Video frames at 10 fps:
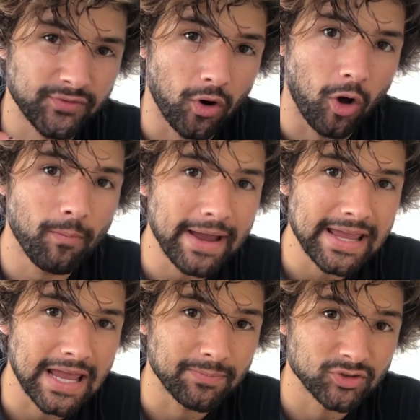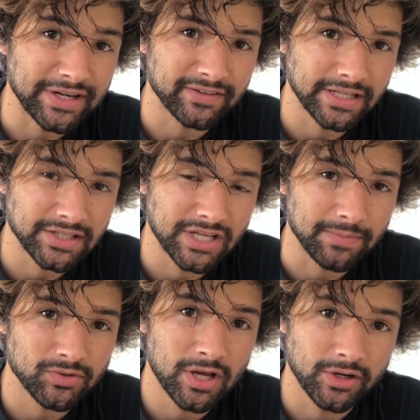for all my hip strengthening
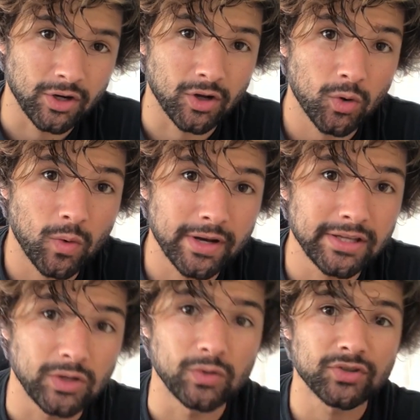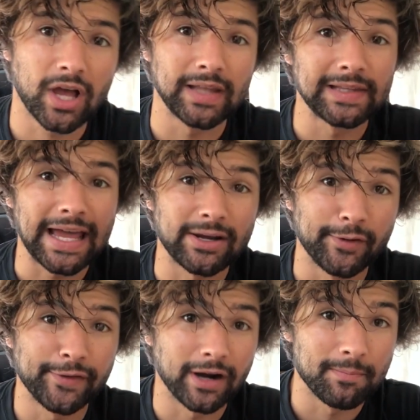tips, you're gonna wanna use a lighter
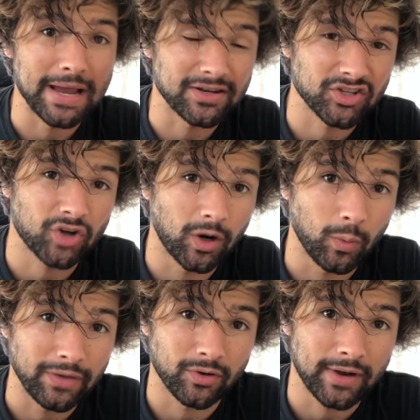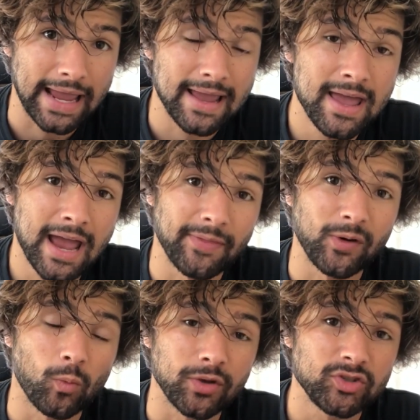TheraBand to start with, okay? And
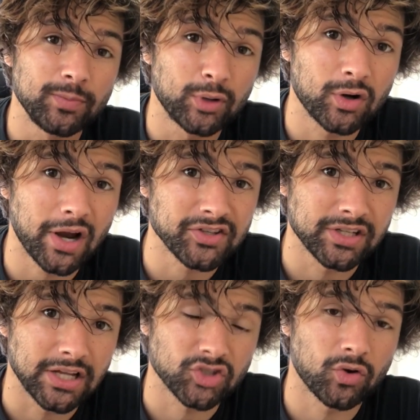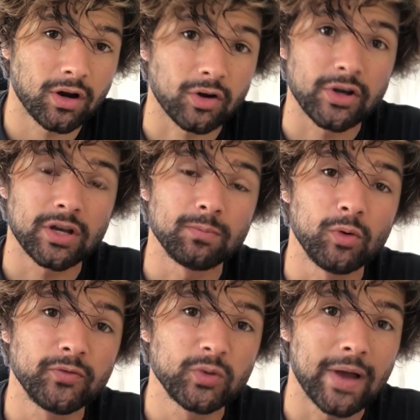then once you progress and get stronger, you can
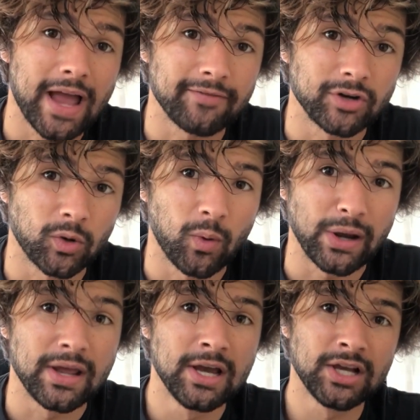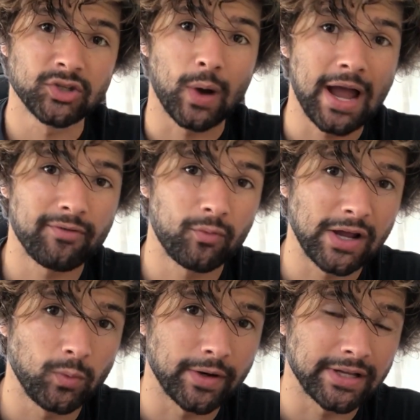move to a heavier one. So I have a
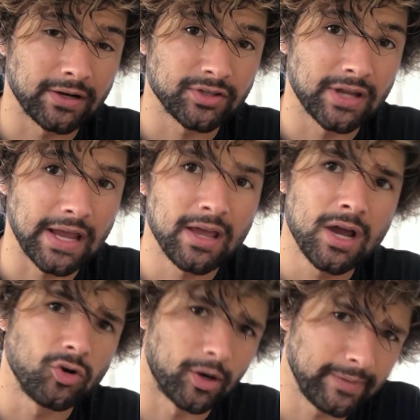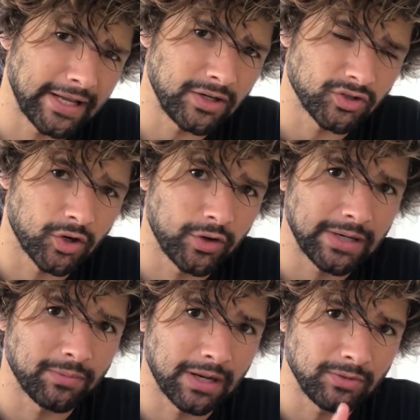red one here today. Normally I'd use a
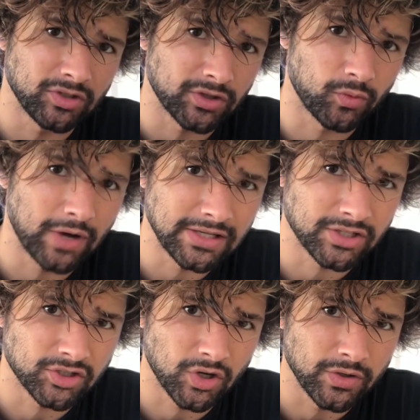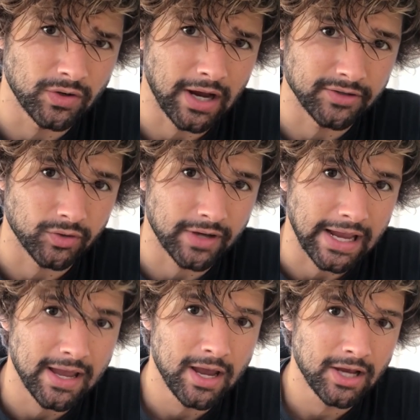green, but I'm using the red to show you guys,
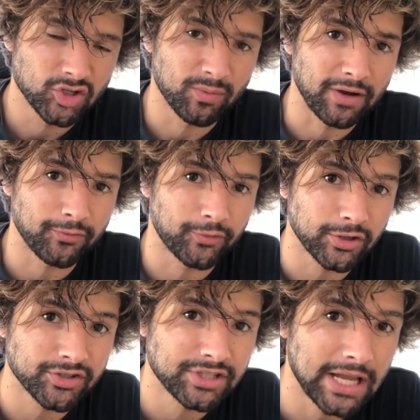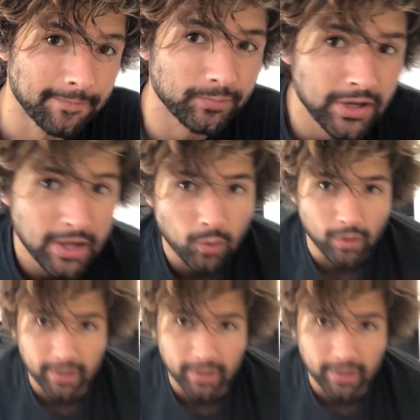okay? So my first tip, we're